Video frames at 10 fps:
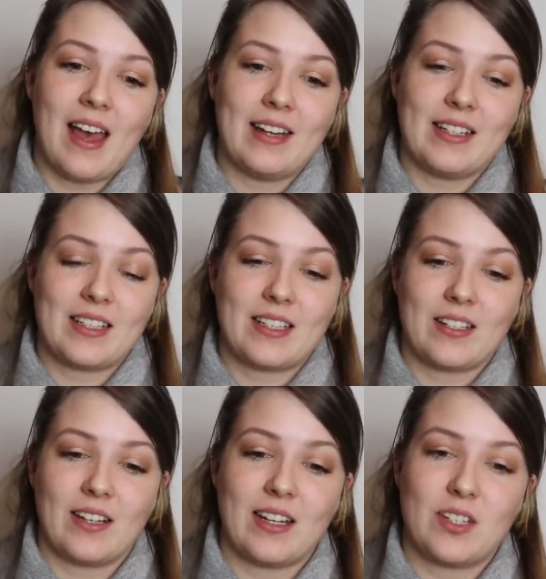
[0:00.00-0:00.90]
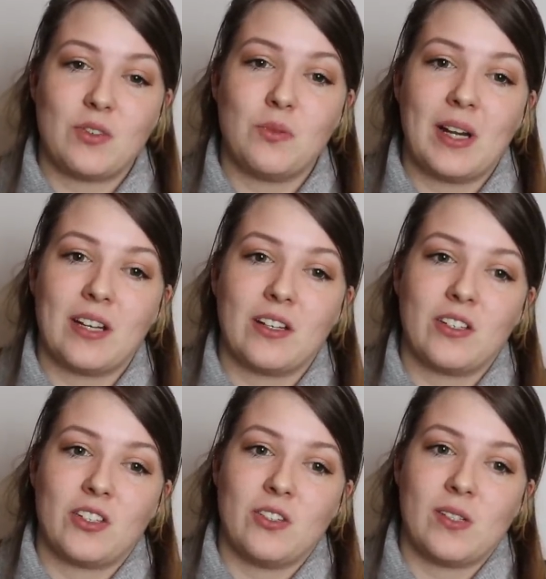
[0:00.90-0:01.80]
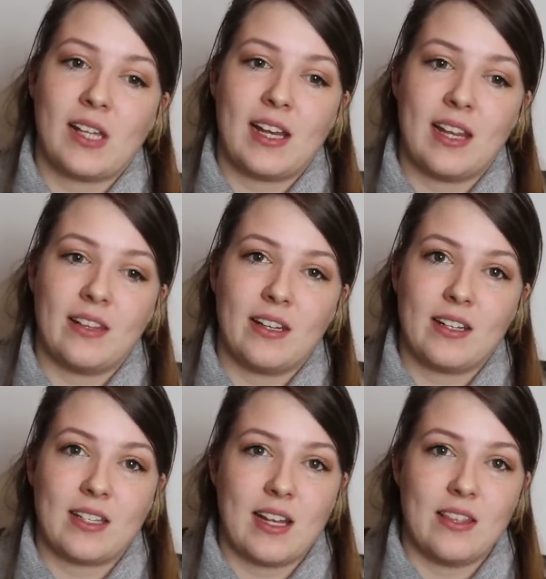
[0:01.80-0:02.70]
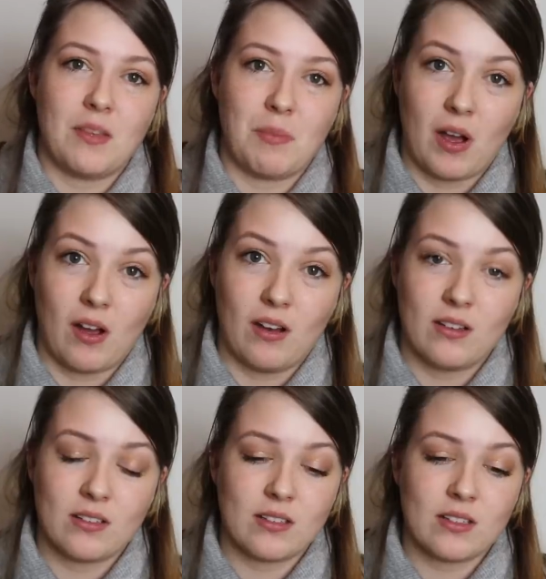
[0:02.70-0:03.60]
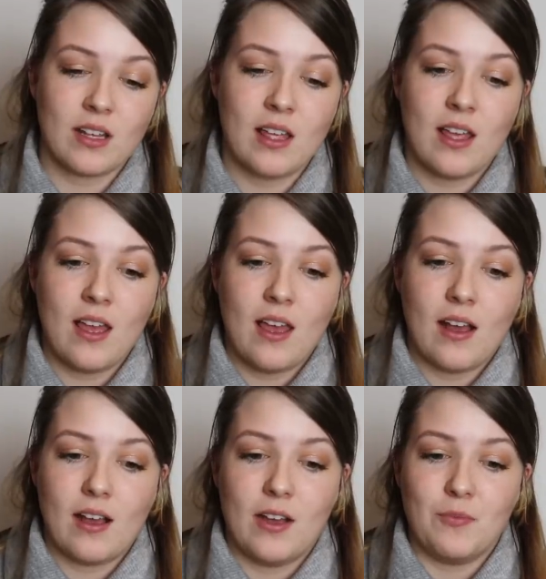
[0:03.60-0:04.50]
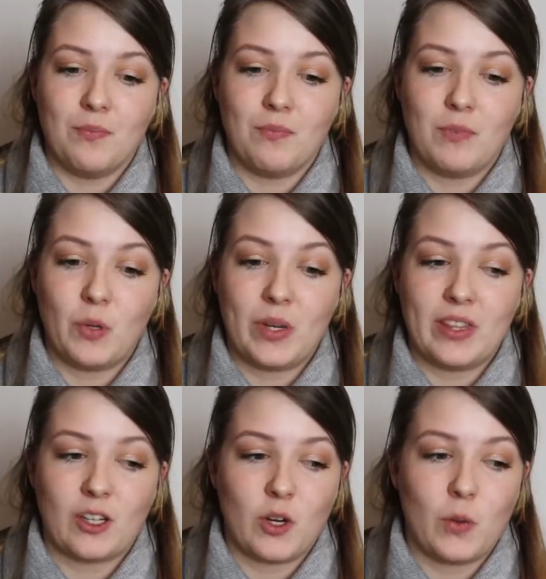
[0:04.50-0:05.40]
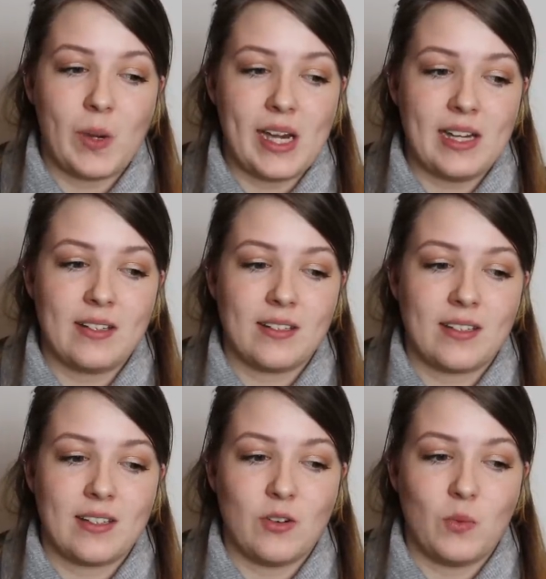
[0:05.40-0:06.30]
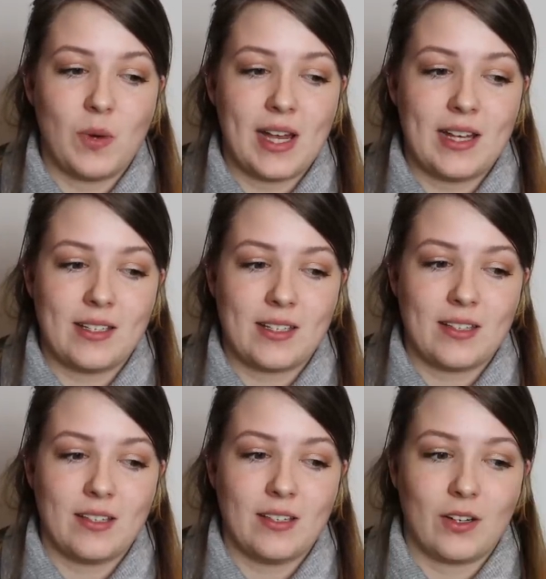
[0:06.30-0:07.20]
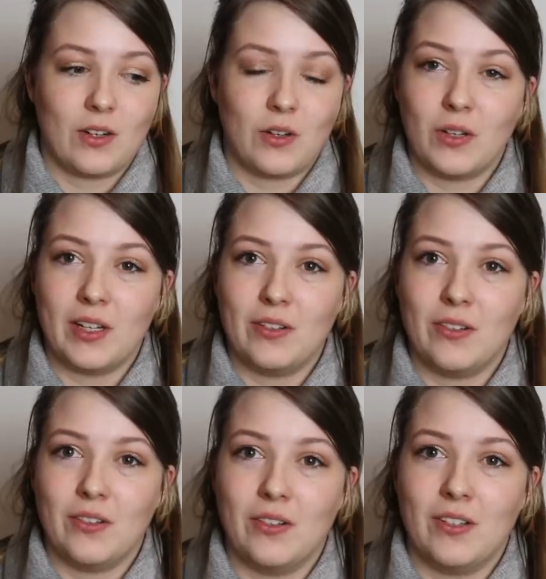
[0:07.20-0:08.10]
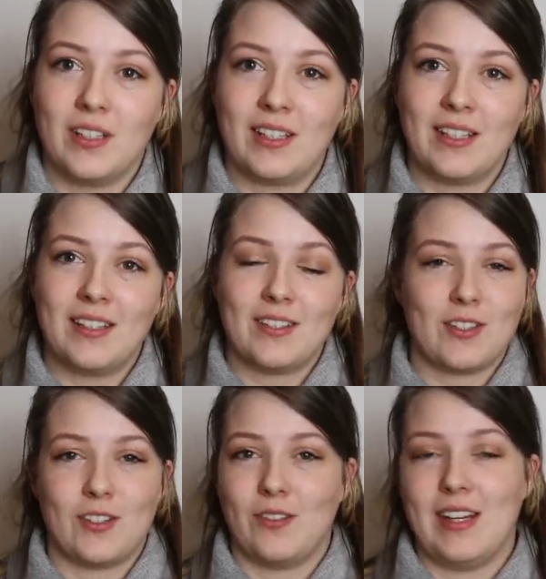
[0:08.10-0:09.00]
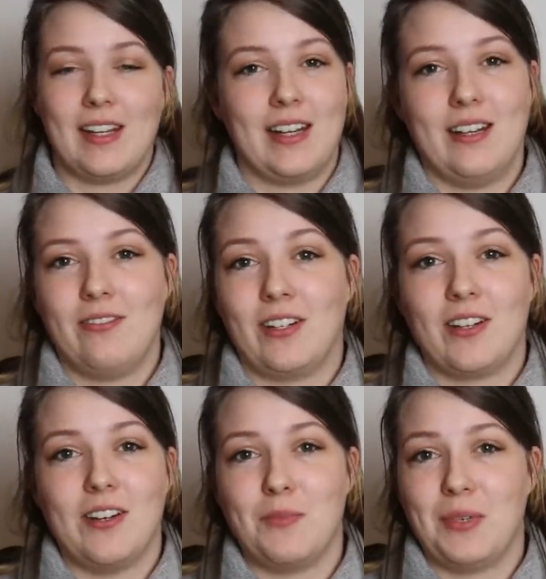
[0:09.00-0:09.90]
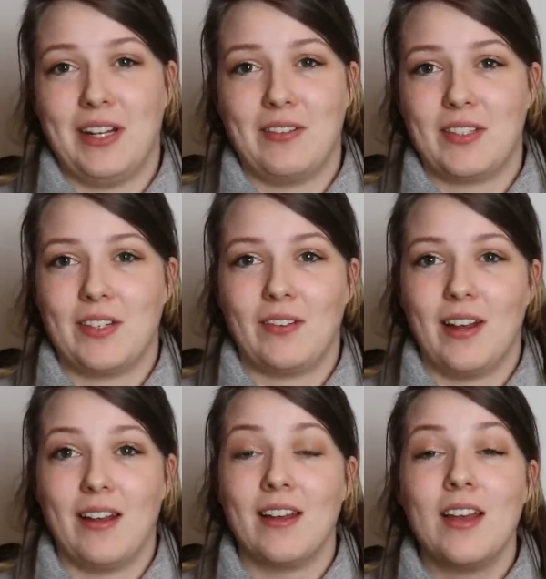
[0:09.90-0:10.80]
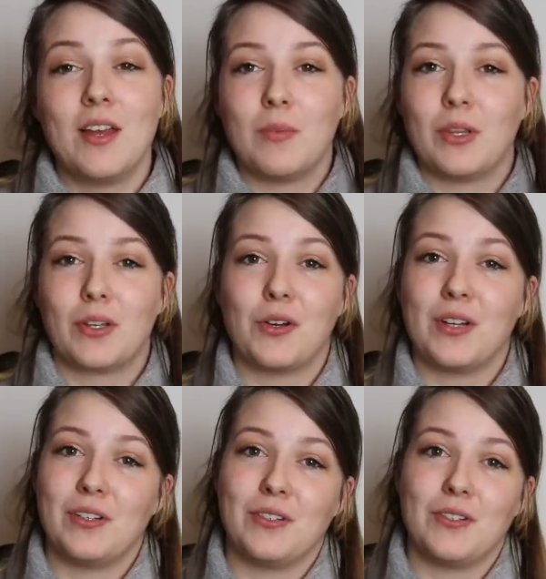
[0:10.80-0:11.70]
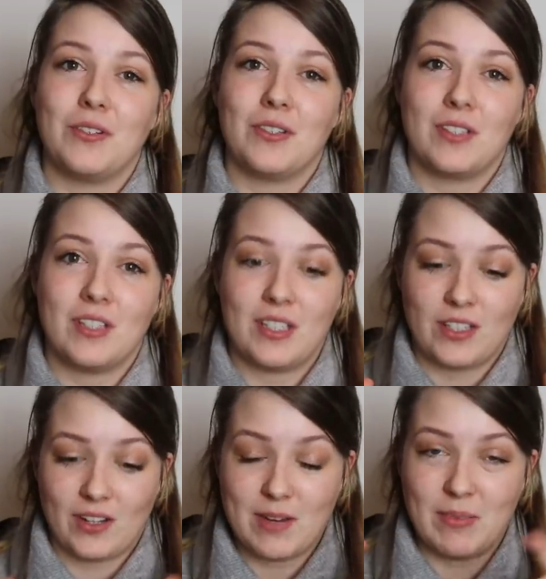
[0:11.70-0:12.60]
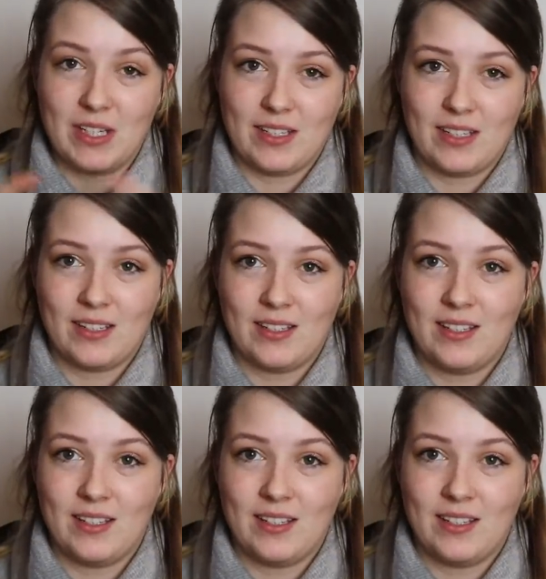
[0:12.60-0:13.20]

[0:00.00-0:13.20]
And it's like, it's all well and good you saying that it's in the past, but when the Queen still wears the Kohinoor, sorry again if I can't pronounce it right, but the Kohinoor diamond,